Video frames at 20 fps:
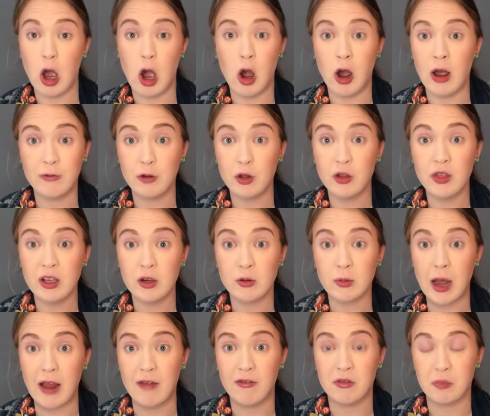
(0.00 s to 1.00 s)
Everything
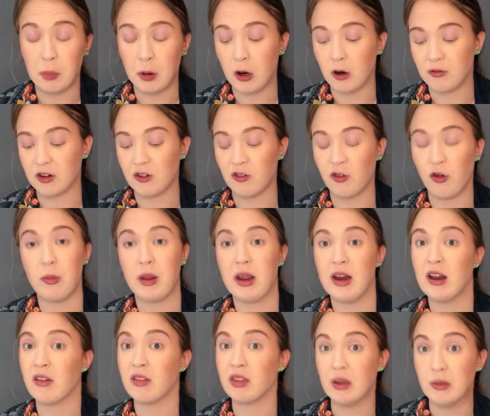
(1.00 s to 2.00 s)
arrived perfect for me,
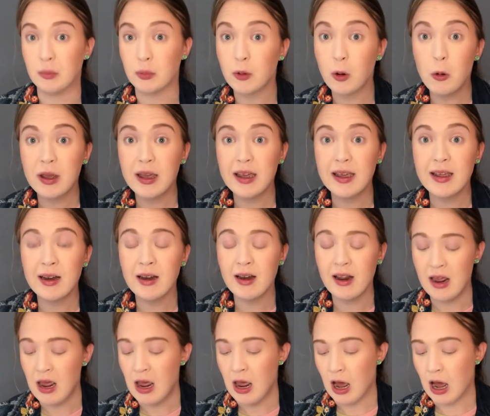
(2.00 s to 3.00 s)
nothing broken.
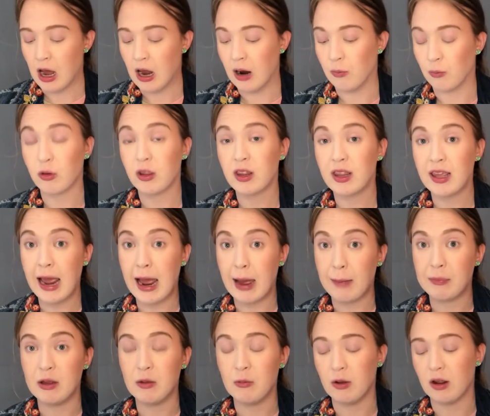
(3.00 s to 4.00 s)
I'm really
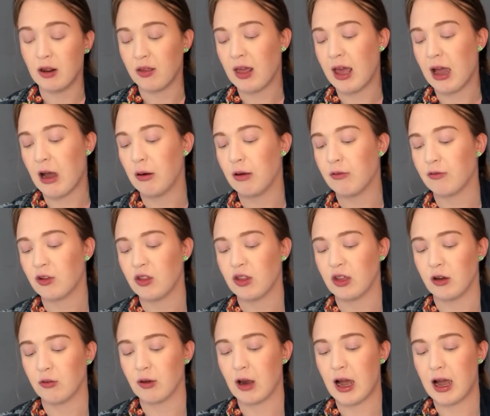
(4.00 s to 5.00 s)
happy with how everything
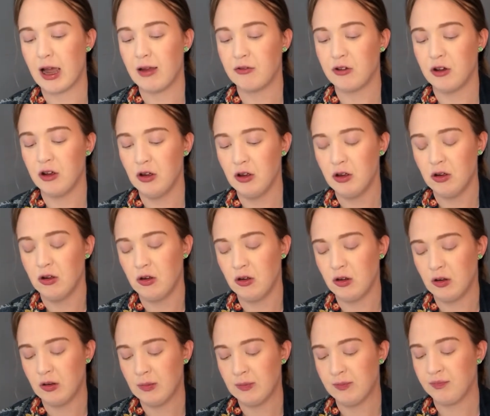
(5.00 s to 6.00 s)
arrived.
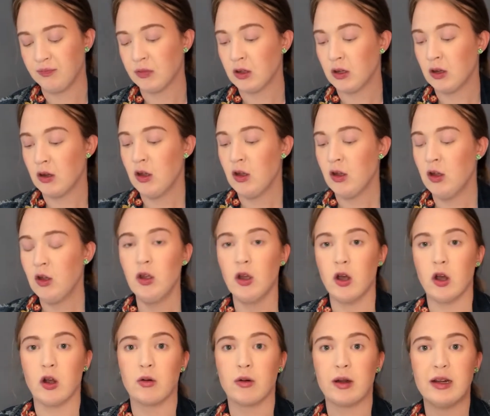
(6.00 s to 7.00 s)

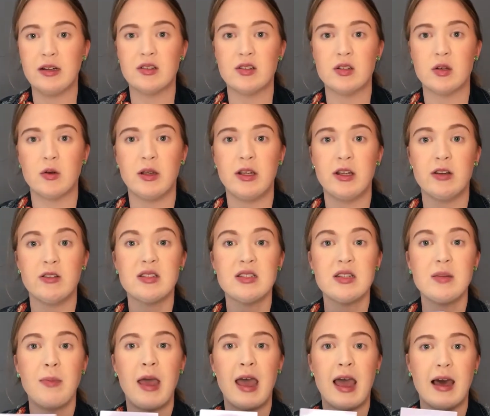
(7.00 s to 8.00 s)
All right, so here's the
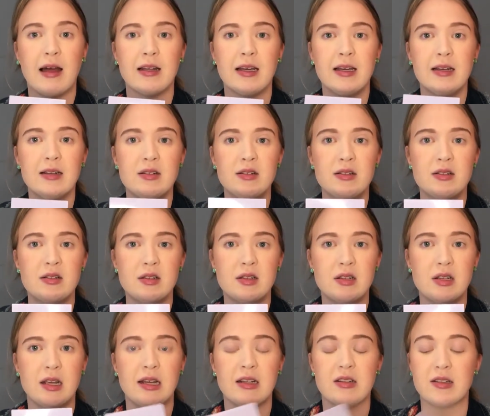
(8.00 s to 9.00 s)
palette.
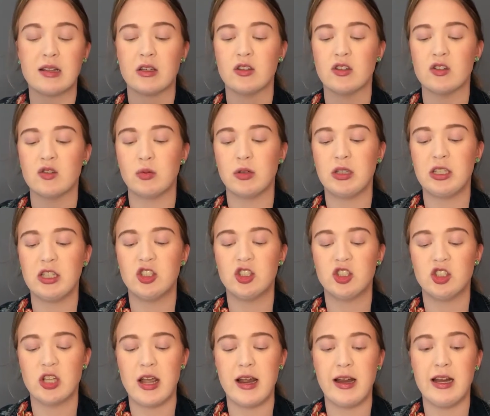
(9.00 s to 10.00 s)
It's like this really
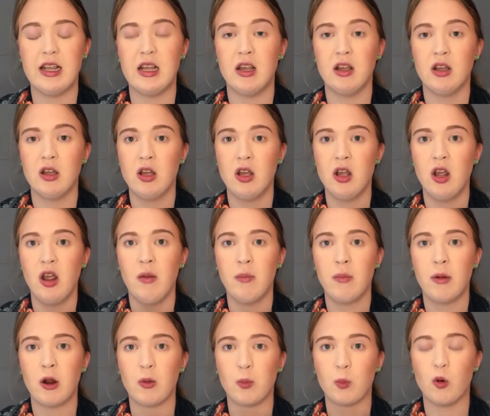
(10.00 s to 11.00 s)
shiny
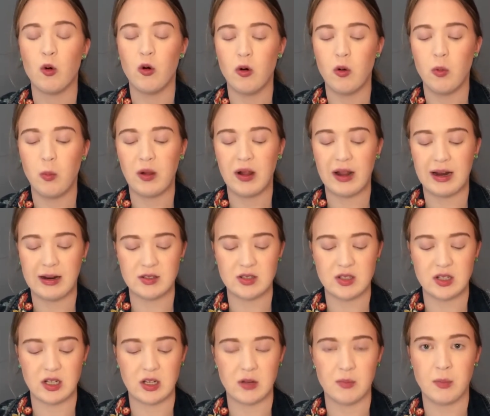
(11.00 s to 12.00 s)
purple
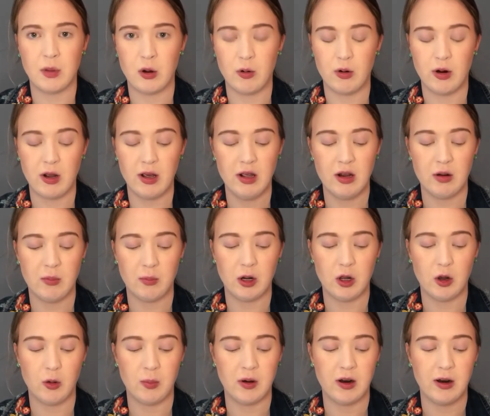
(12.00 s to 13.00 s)
plastic component, and we
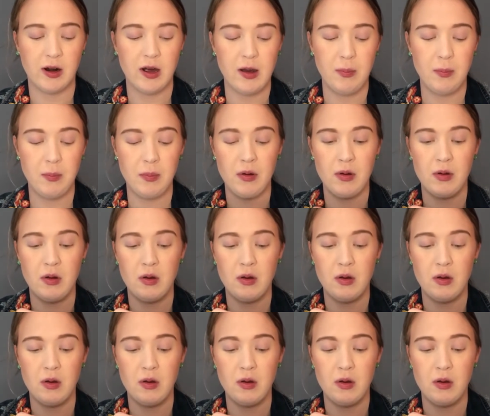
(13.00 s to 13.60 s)
open it up.